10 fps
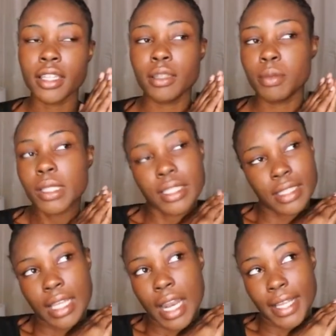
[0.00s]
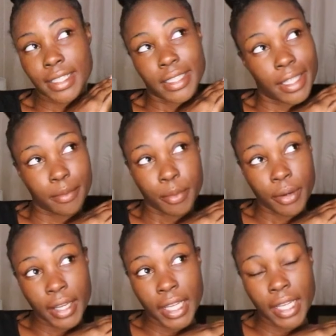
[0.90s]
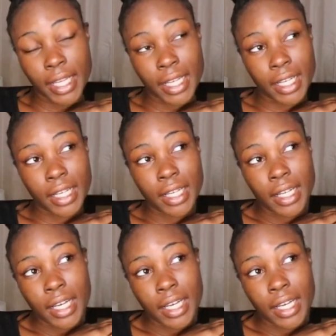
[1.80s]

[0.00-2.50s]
The books that I did bring,